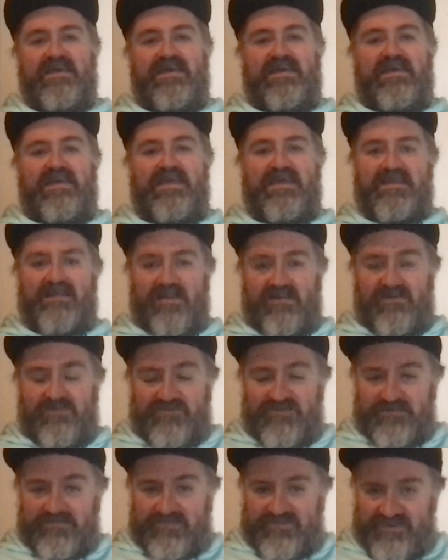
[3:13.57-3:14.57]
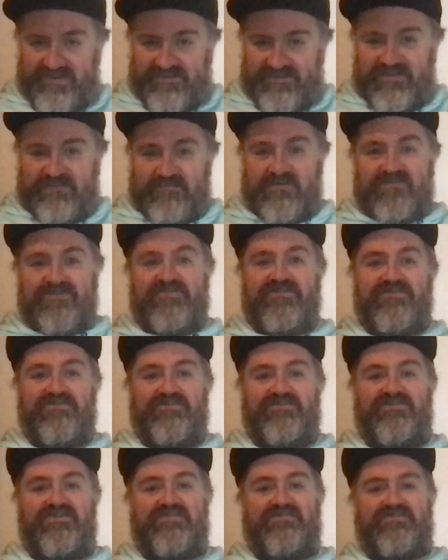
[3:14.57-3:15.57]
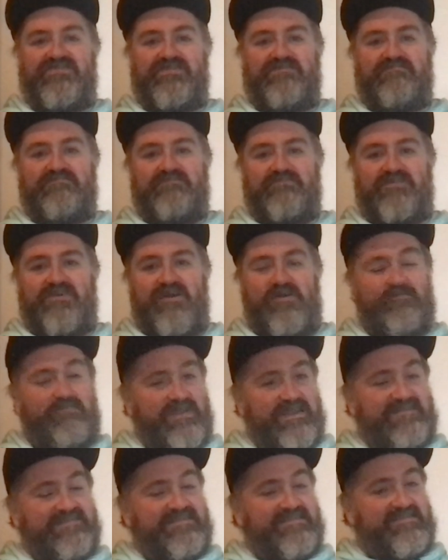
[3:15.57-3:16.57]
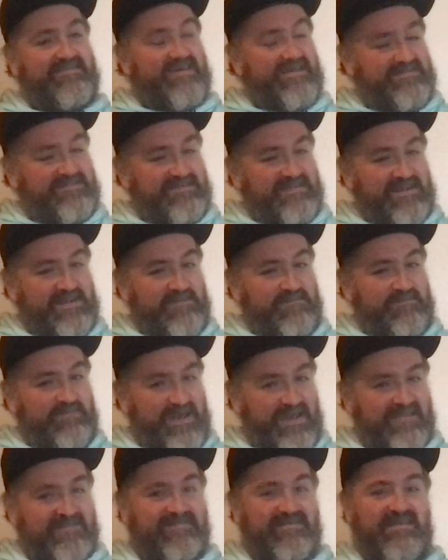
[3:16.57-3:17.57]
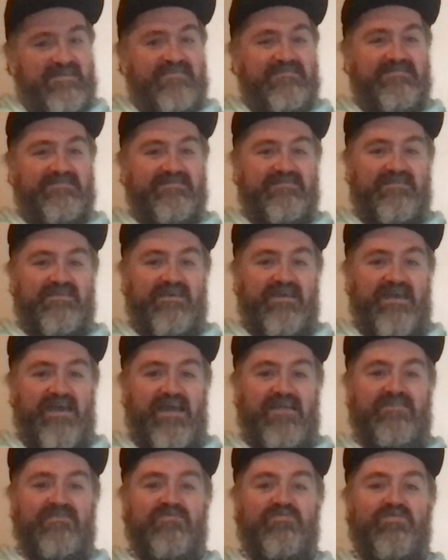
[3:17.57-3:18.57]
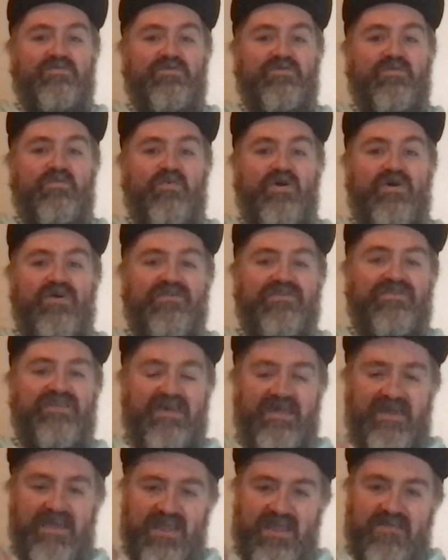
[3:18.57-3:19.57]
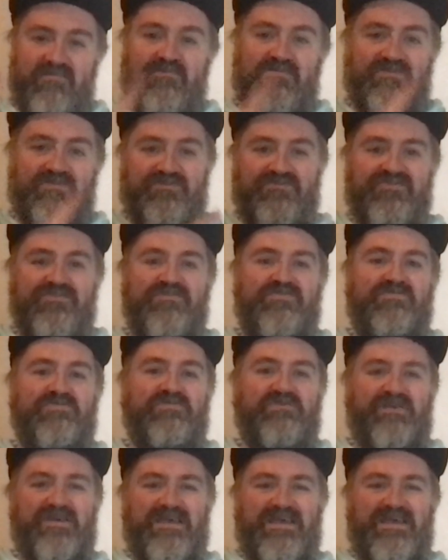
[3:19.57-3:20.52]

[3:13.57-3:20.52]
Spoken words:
He clocked up 61 touches, completed 39 passes, and won 1 aerial duel.